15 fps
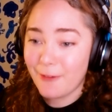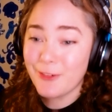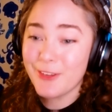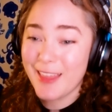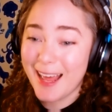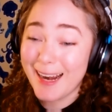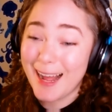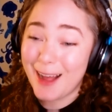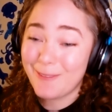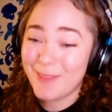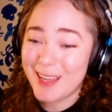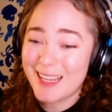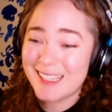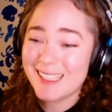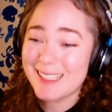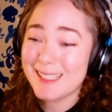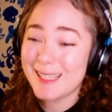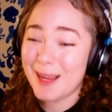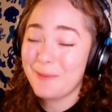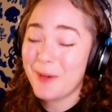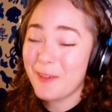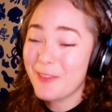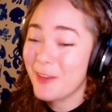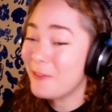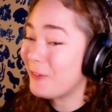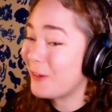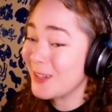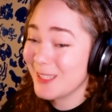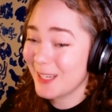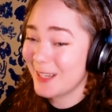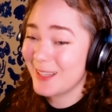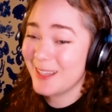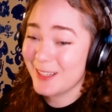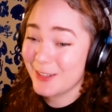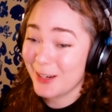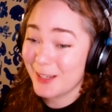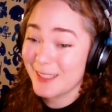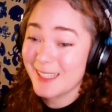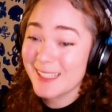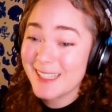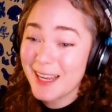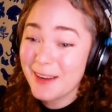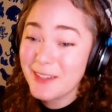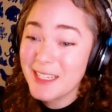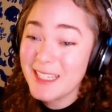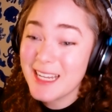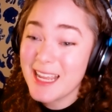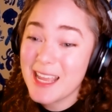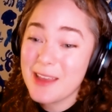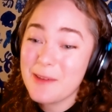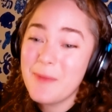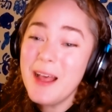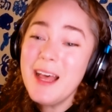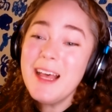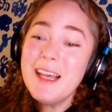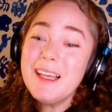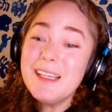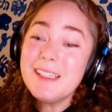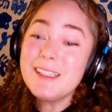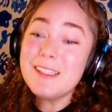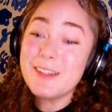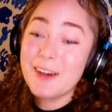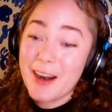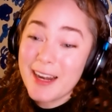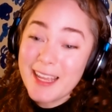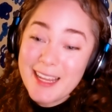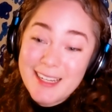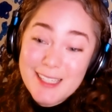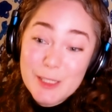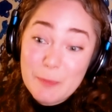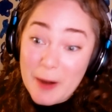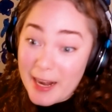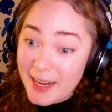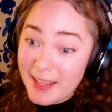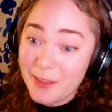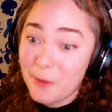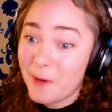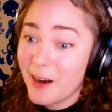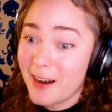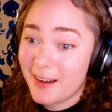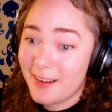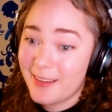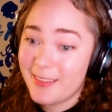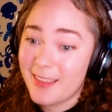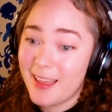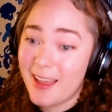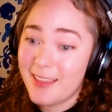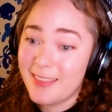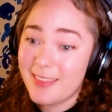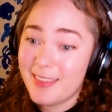After that happened, some of the folks on the trust and safety team started spreading the word that